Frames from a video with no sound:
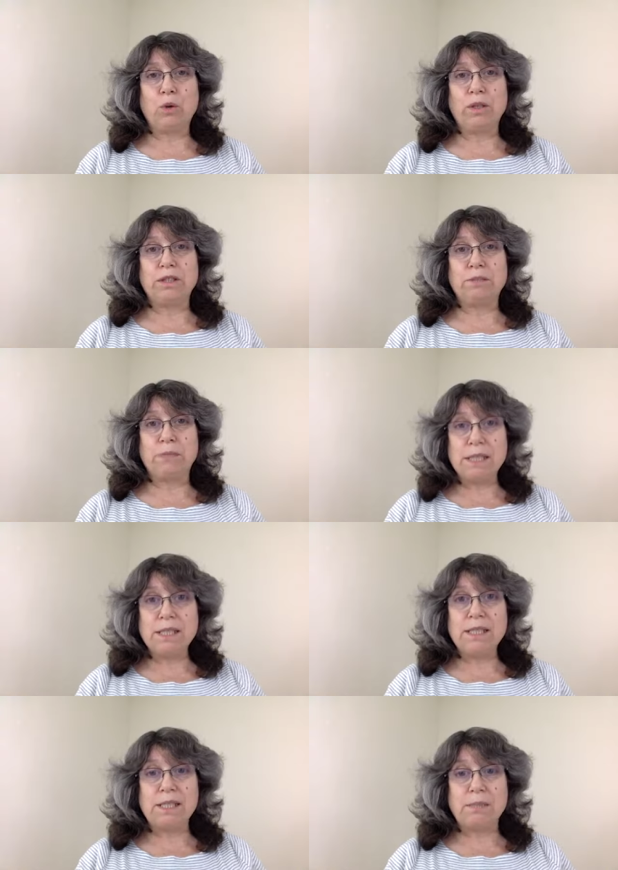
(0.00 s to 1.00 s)
oils
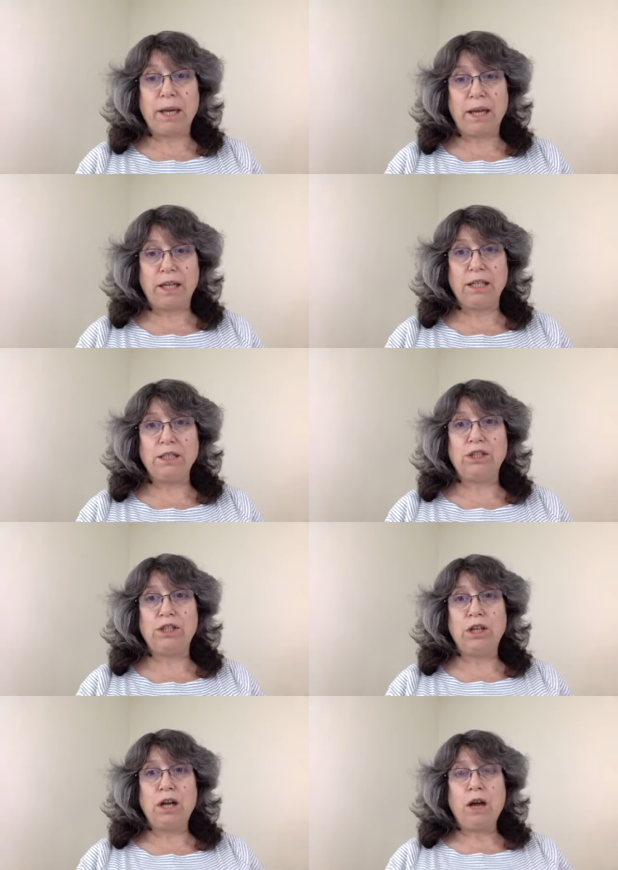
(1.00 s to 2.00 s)
business page,